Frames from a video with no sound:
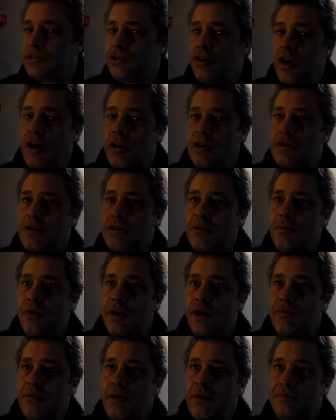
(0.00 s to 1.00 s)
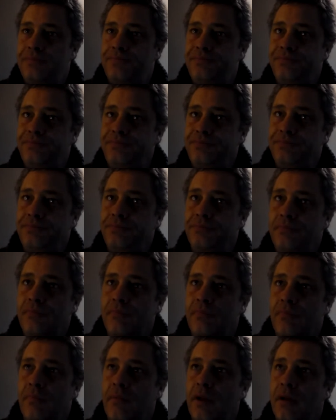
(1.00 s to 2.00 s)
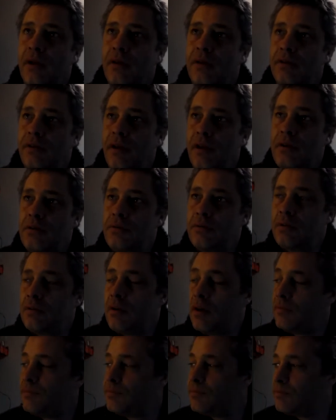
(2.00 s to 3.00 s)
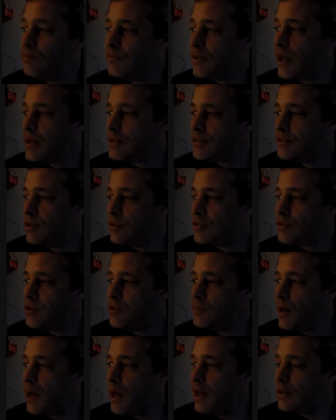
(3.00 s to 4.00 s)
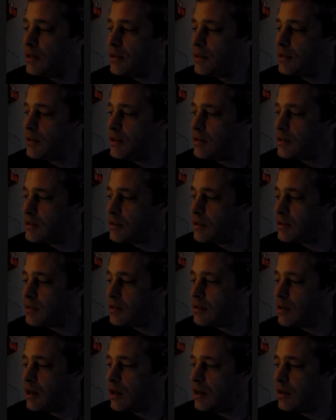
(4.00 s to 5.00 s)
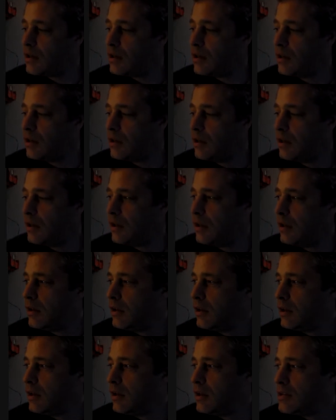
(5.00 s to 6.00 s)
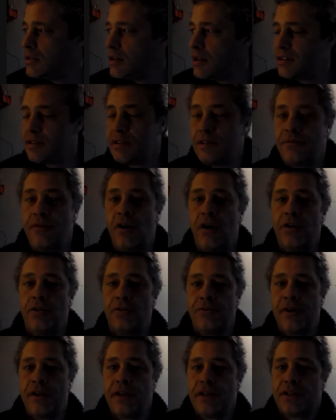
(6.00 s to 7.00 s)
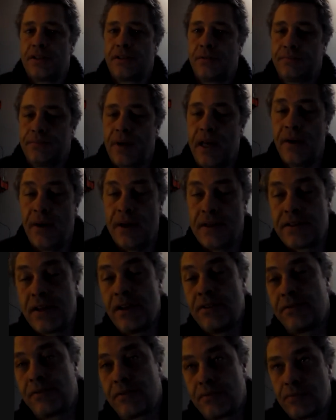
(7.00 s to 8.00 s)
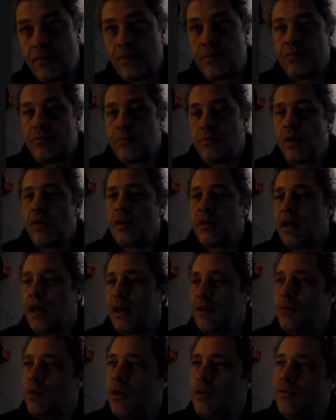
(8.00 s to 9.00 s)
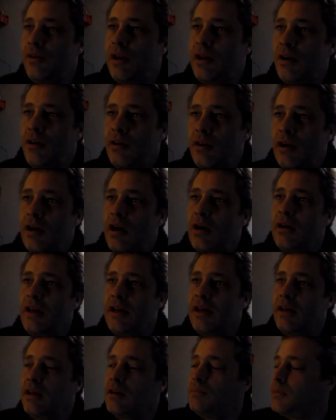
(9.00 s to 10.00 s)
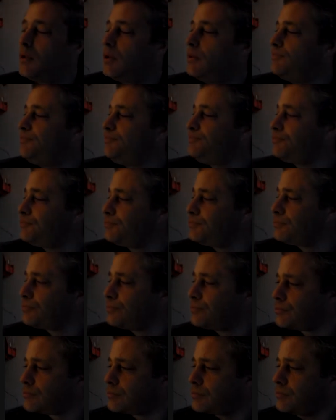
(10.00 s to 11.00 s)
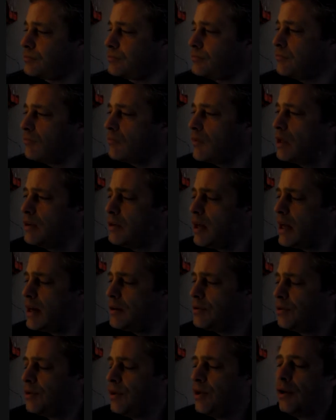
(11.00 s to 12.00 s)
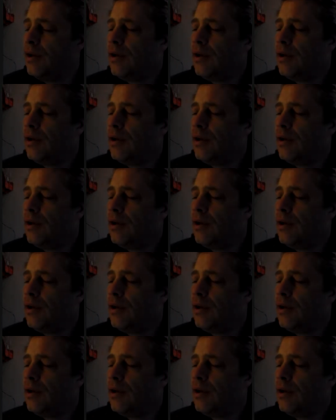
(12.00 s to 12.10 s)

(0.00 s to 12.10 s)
trucks and whatever. So that's not too bad. It's just the final finish. Anyway, so waffling on like an idiot. But now